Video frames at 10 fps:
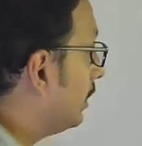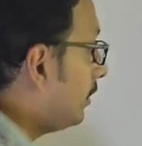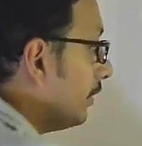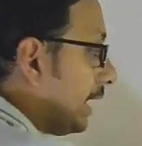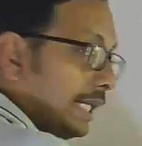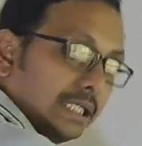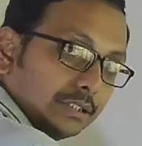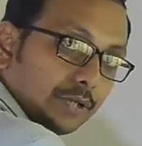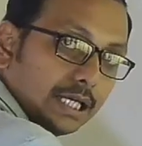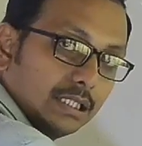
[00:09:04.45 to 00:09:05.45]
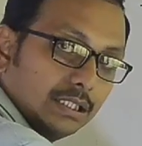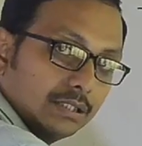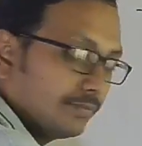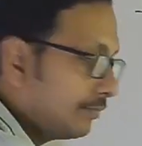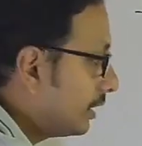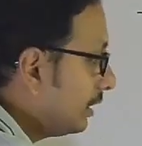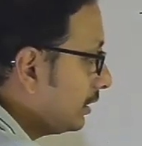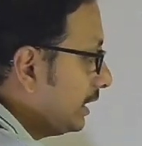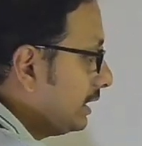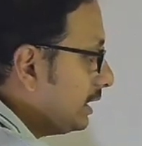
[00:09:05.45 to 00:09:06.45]
Right angle triangle,
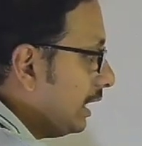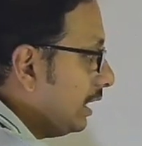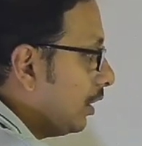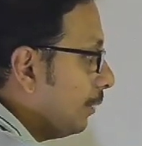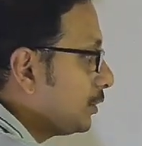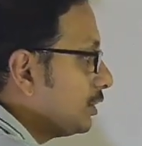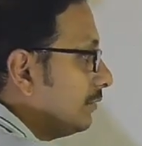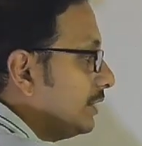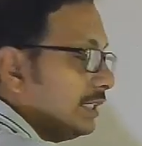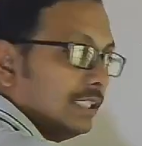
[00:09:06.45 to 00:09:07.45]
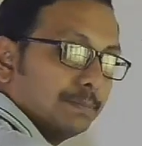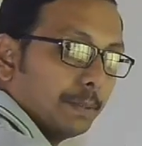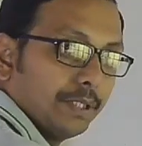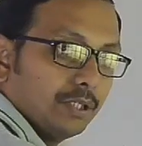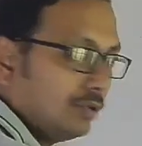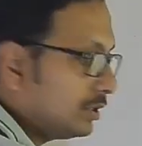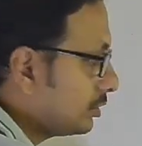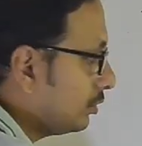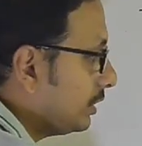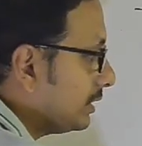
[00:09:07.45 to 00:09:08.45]
theta, opposite of theta is perpendicular,
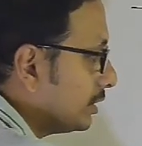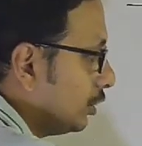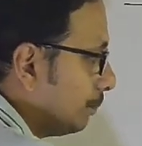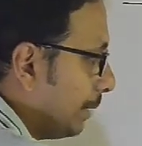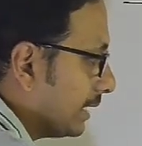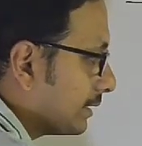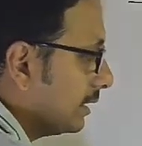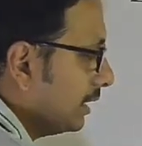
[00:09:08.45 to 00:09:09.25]
so this is your base.